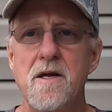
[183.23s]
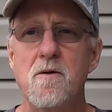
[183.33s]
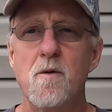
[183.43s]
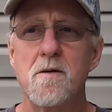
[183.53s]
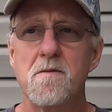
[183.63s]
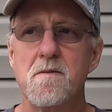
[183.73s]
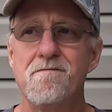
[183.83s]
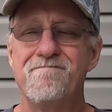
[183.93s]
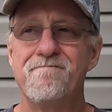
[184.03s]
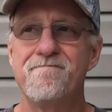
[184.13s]

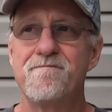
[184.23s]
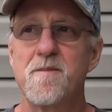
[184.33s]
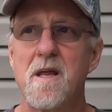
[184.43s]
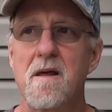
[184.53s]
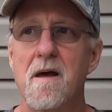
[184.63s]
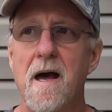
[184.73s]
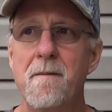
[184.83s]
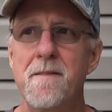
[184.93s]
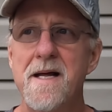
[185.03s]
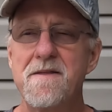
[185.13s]

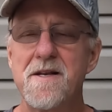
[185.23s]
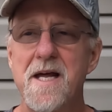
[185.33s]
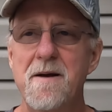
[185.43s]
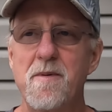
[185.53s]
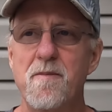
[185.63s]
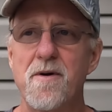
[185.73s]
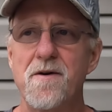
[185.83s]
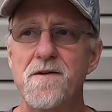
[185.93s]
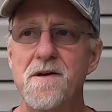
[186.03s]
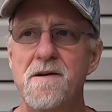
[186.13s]
I'm not the type of
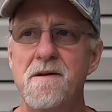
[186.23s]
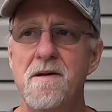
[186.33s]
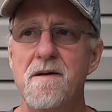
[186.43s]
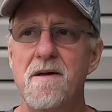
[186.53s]
person